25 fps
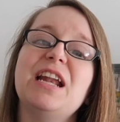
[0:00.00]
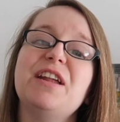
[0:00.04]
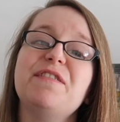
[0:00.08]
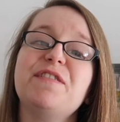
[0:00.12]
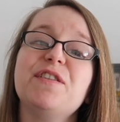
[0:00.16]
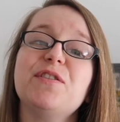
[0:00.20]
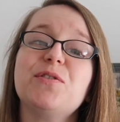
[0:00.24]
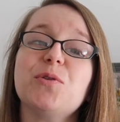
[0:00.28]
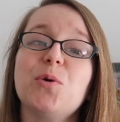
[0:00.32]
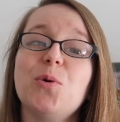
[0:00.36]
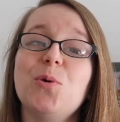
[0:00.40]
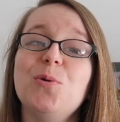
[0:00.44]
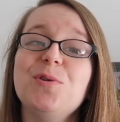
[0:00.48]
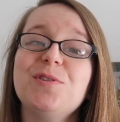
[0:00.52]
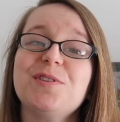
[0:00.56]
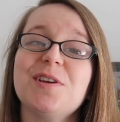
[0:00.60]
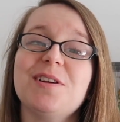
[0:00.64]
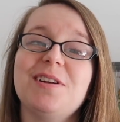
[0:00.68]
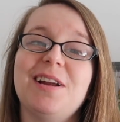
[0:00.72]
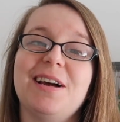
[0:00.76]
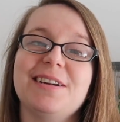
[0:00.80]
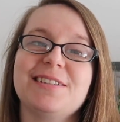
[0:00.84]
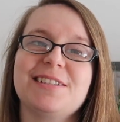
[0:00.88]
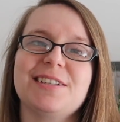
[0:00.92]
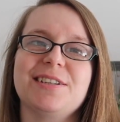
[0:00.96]
And if you'd also
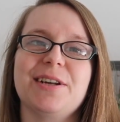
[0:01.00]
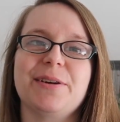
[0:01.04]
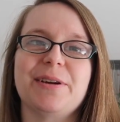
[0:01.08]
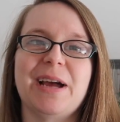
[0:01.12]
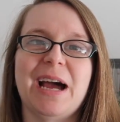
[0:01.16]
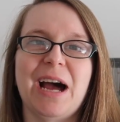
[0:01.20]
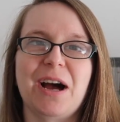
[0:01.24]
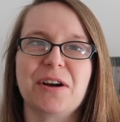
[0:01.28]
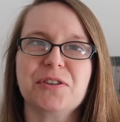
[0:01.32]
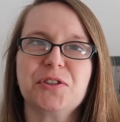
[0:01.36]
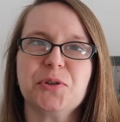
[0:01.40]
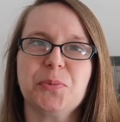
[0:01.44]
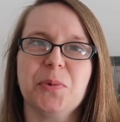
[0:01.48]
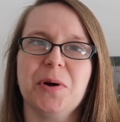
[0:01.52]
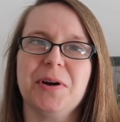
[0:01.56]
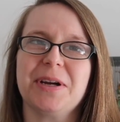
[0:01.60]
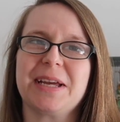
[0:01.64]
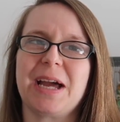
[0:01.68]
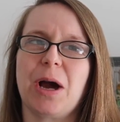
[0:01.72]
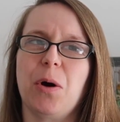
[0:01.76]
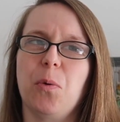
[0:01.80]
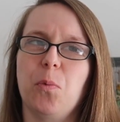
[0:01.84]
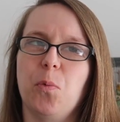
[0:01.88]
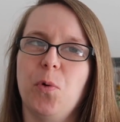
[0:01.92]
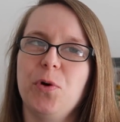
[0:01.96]
like to know how to
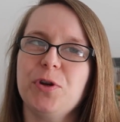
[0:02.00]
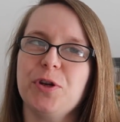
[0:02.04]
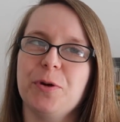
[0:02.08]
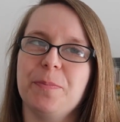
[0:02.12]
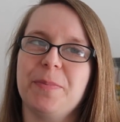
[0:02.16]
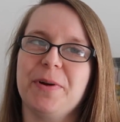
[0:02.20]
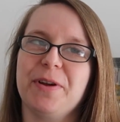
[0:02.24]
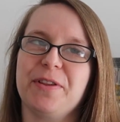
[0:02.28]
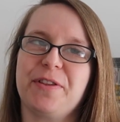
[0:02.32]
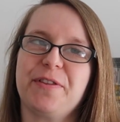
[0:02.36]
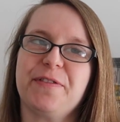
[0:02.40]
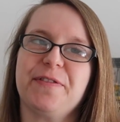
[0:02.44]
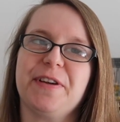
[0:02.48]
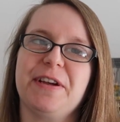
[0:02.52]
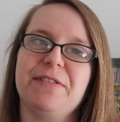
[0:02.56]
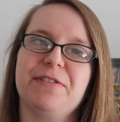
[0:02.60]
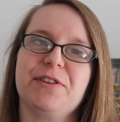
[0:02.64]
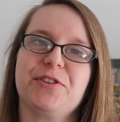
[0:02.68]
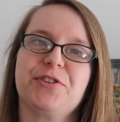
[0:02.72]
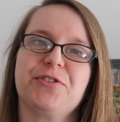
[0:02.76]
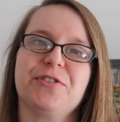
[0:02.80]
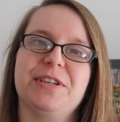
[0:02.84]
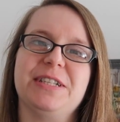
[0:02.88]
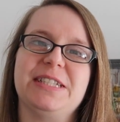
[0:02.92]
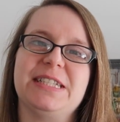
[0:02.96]
work out what your bird's
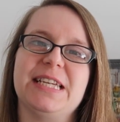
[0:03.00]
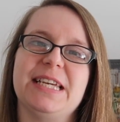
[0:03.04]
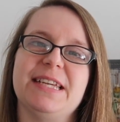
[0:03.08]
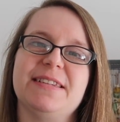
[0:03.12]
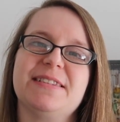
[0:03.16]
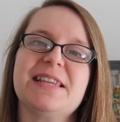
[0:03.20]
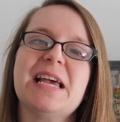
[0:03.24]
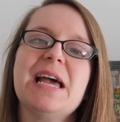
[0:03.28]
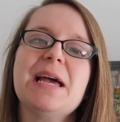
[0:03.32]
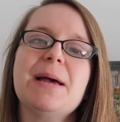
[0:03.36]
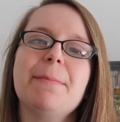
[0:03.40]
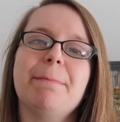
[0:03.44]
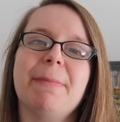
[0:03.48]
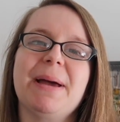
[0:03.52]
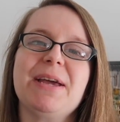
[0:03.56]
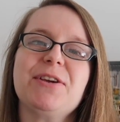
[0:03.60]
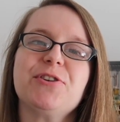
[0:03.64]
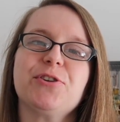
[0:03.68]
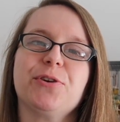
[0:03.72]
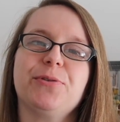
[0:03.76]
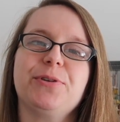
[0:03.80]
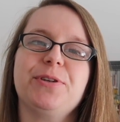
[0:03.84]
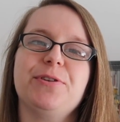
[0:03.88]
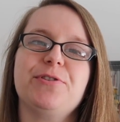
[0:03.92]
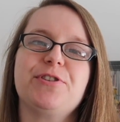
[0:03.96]
favourite treat is, make
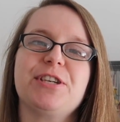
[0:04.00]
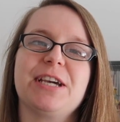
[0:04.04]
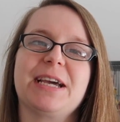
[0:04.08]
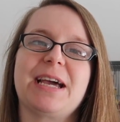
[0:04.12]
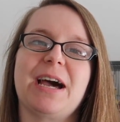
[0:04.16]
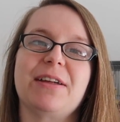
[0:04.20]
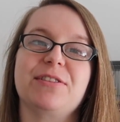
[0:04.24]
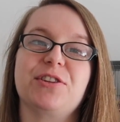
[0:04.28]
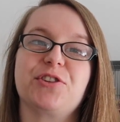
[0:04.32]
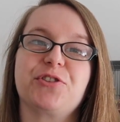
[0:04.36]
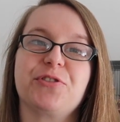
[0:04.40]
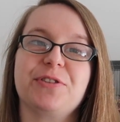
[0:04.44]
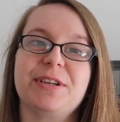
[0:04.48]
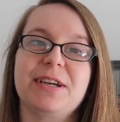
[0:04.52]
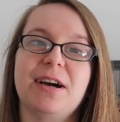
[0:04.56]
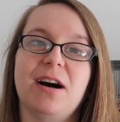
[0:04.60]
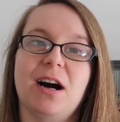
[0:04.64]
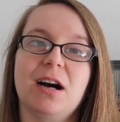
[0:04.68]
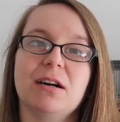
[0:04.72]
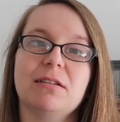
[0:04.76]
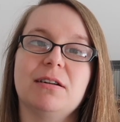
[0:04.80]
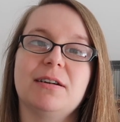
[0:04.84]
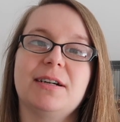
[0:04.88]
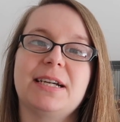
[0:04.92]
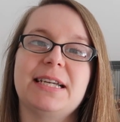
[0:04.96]
sure you check out the treat
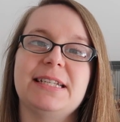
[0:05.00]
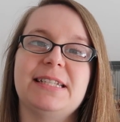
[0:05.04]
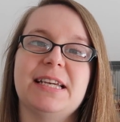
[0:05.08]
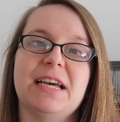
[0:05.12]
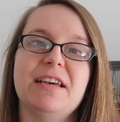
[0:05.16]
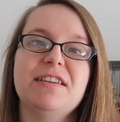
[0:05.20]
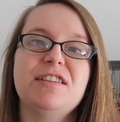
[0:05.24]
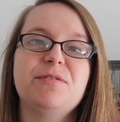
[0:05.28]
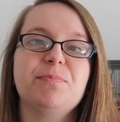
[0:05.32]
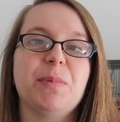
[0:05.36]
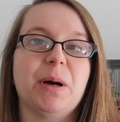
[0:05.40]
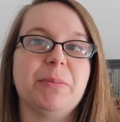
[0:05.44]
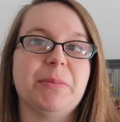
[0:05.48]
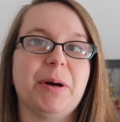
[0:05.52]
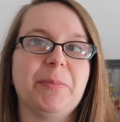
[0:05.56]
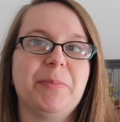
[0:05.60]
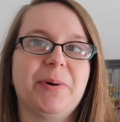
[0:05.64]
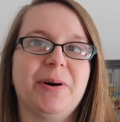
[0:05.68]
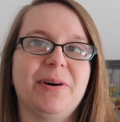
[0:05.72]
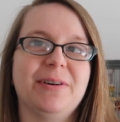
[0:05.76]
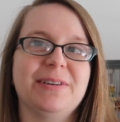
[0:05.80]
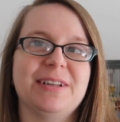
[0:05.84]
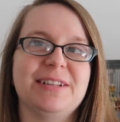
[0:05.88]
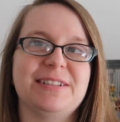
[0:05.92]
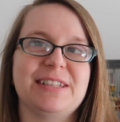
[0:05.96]
hierarchy test by my
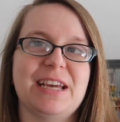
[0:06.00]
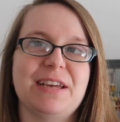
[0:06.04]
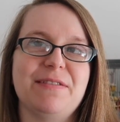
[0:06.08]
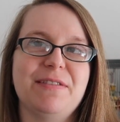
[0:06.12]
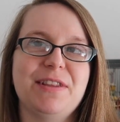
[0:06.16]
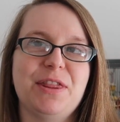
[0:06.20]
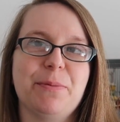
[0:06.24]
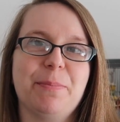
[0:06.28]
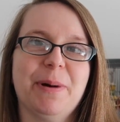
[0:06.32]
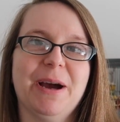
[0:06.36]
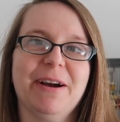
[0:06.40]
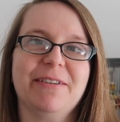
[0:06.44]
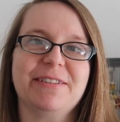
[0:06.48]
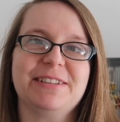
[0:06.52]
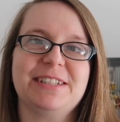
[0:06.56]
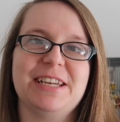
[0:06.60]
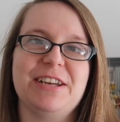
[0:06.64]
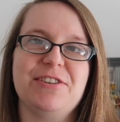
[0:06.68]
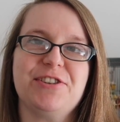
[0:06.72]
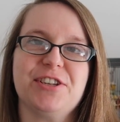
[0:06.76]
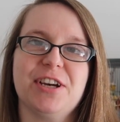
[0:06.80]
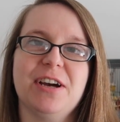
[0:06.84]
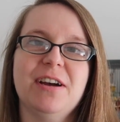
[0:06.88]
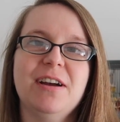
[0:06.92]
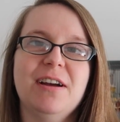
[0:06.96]
partner David, the parrot
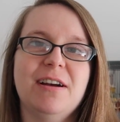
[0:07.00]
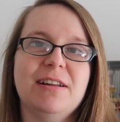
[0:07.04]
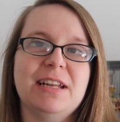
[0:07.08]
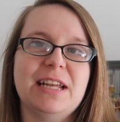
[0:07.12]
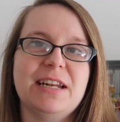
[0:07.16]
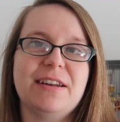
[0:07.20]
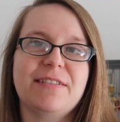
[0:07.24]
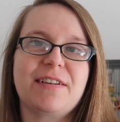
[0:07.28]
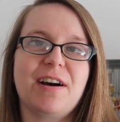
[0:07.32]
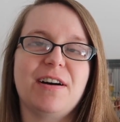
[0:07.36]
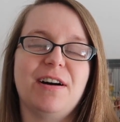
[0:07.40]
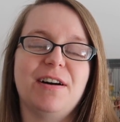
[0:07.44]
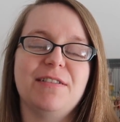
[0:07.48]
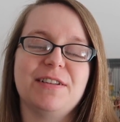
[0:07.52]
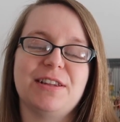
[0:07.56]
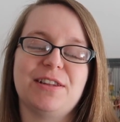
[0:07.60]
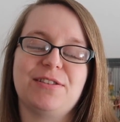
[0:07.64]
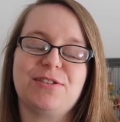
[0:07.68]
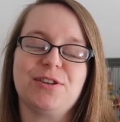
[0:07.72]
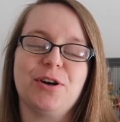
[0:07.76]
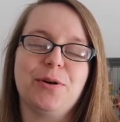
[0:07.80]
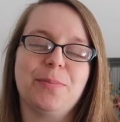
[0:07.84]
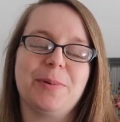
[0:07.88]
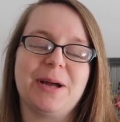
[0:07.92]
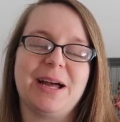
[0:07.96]
teacher. Leave a card at
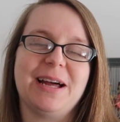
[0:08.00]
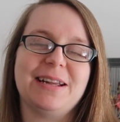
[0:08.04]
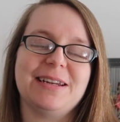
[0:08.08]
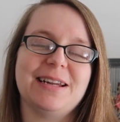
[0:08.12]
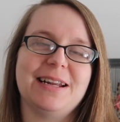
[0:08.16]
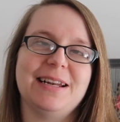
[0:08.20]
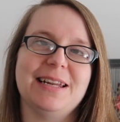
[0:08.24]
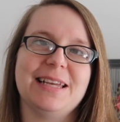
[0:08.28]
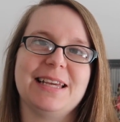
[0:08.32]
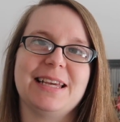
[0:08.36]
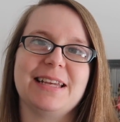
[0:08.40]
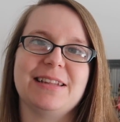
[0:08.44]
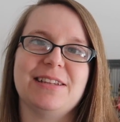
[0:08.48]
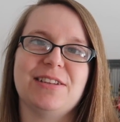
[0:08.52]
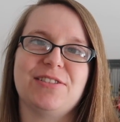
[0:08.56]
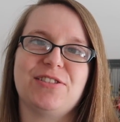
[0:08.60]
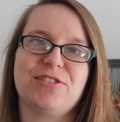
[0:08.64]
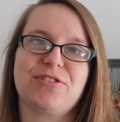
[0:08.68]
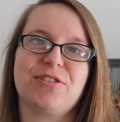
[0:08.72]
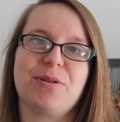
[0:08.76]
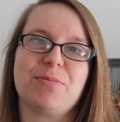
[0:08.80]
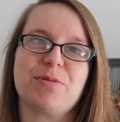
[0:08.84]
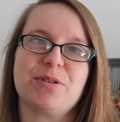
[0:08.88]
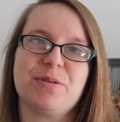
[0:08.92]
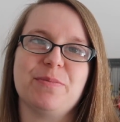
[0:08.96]
the top and a link in the
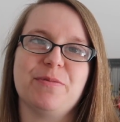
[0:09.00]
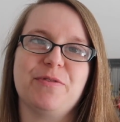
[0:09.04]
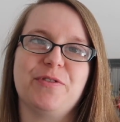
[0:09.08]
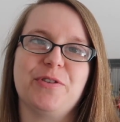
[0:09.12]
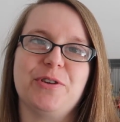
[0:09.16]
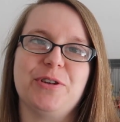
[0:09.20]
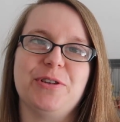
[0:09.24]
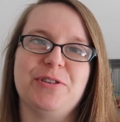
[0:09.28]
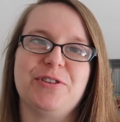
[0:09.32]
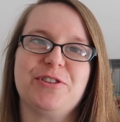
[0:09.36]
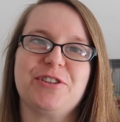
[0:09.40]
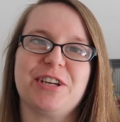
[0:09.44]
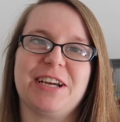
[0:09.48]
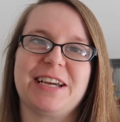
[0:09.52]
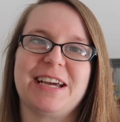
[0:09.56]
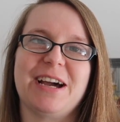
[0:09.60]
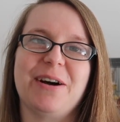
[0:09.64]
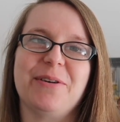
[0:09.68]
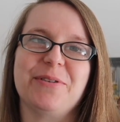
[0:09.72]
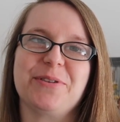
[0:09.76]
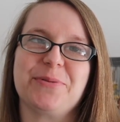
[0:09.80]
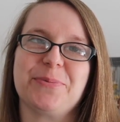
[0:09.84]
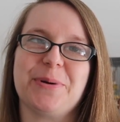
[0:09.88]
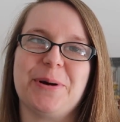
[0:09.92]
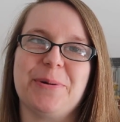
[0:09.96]
description for you to check
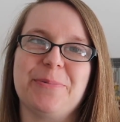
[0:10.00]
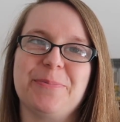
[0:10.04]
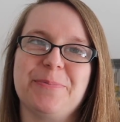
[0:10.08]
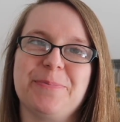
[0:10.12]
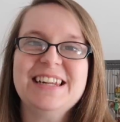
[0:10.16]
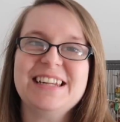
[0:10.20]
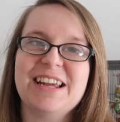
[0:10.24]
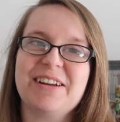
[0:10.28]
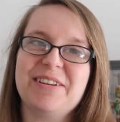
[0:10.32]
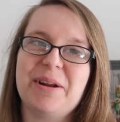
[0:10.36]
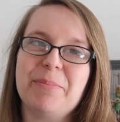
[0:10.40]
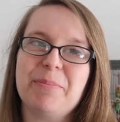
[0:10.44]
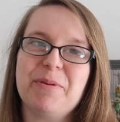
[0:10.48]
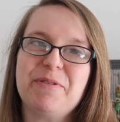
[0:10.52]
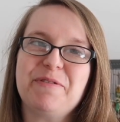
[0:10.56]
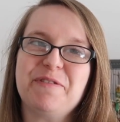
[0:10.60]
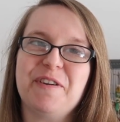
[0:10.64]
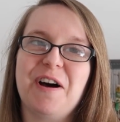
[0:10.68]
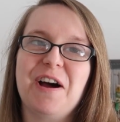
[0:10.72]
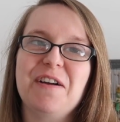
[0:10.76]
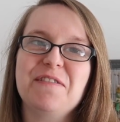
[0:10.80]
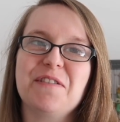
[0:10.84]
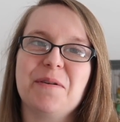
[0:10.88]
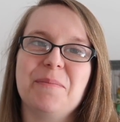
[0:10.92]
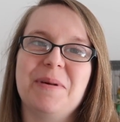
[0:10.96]
out as well. Now, number
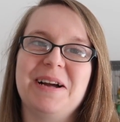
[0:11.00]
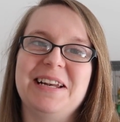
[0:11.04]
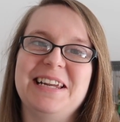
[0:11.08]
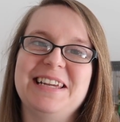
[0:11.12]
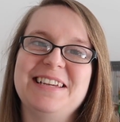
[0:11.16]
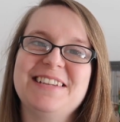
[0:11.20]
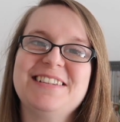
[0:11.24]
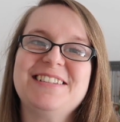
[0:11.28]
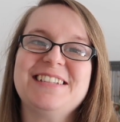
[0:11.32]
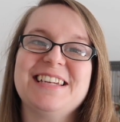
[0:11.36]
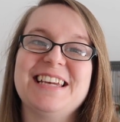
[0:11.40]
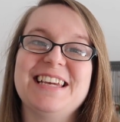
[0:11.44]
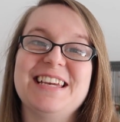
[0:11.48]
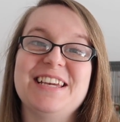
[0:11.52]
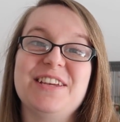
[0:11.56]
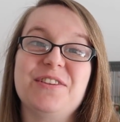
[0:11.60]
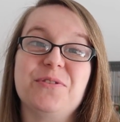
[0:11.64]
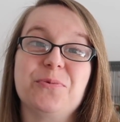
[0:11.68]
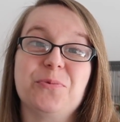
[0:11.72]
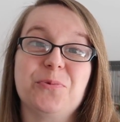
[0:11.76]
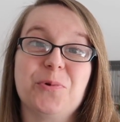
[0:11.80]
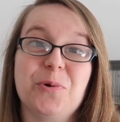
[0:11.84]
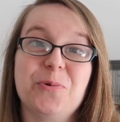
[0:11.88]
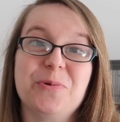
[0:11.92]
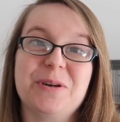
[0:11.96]
5 on my list
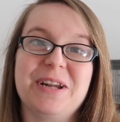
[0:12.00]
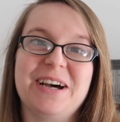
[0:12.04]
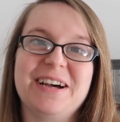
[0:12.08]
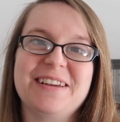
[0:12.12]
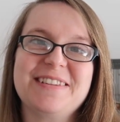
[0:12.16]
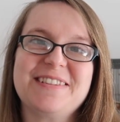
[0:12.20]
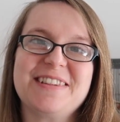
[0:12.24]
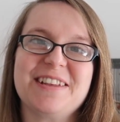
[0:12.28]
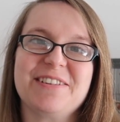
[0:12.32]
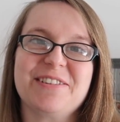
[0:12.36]
is walnuts.